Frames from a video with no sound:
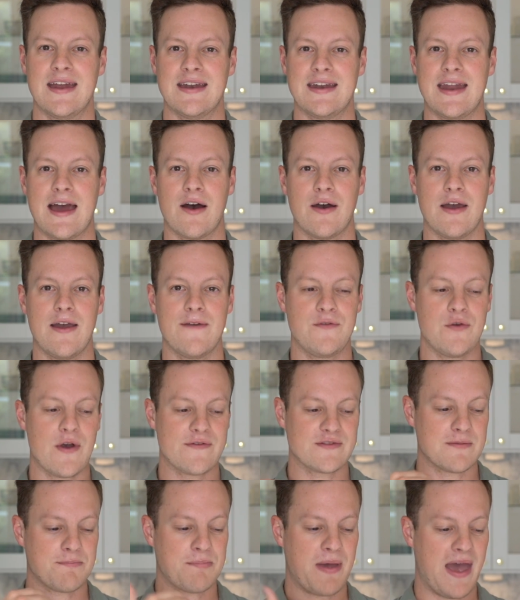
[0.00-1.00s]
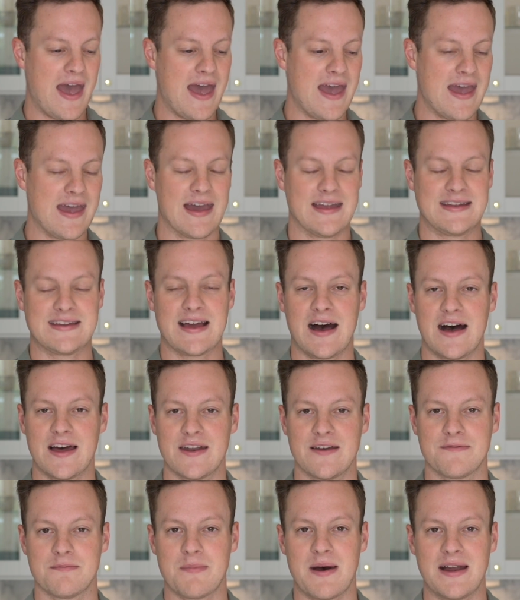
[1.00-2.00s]
Now, if you have to pay a ton
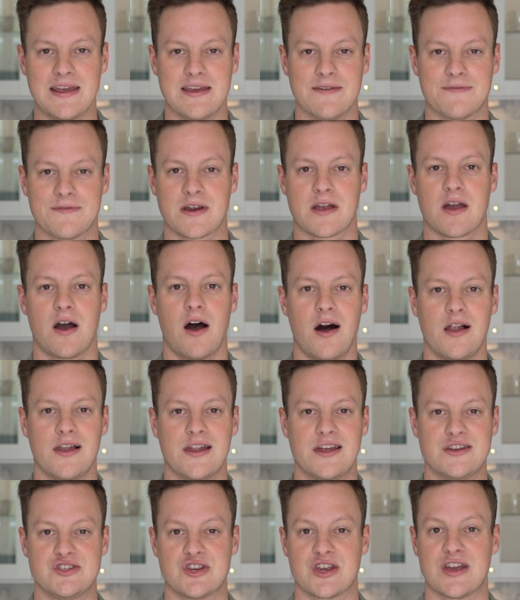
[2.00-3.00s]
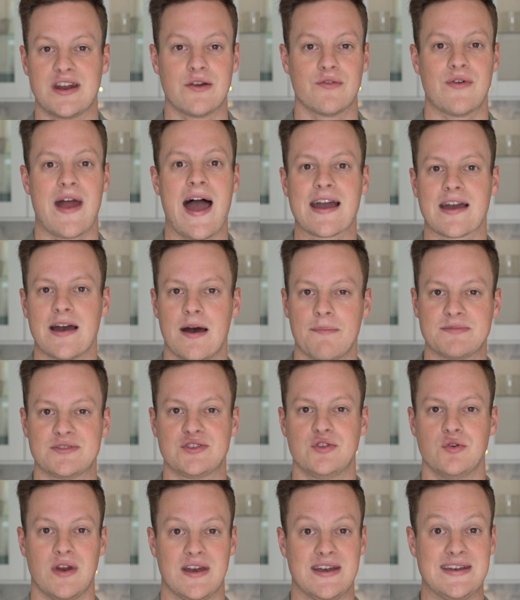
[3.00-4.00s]
of money for college, you're gonna rack up
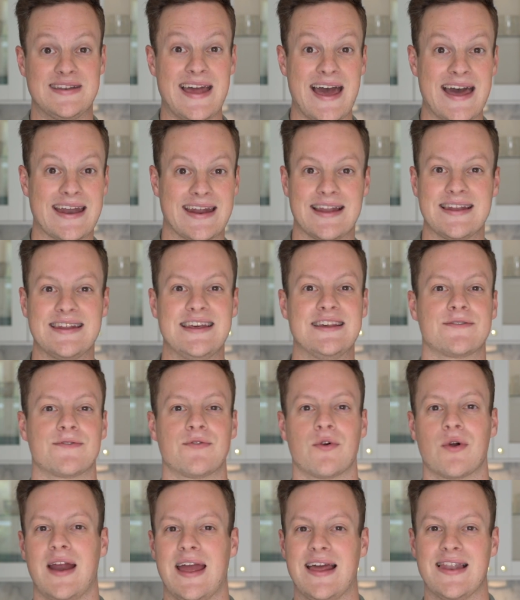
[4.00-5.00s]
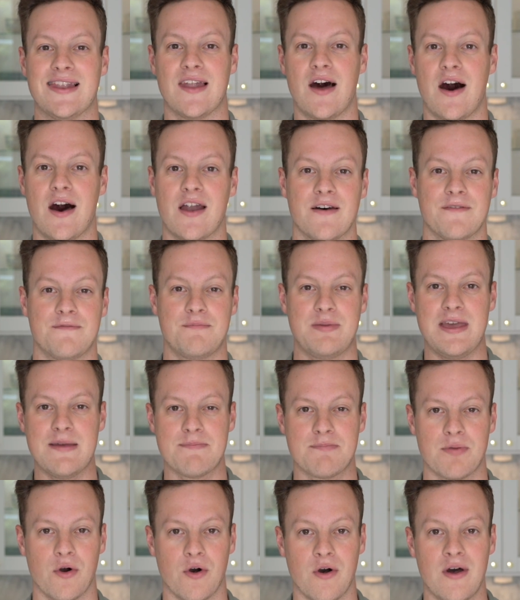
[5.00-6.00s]
student debt, at least for a lot of
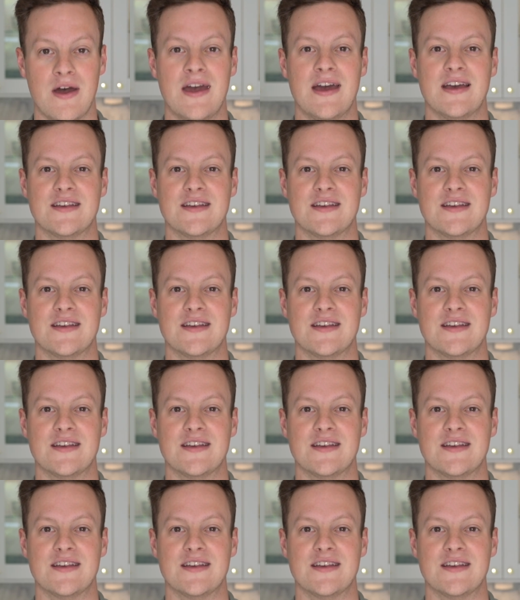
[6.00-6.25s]
people.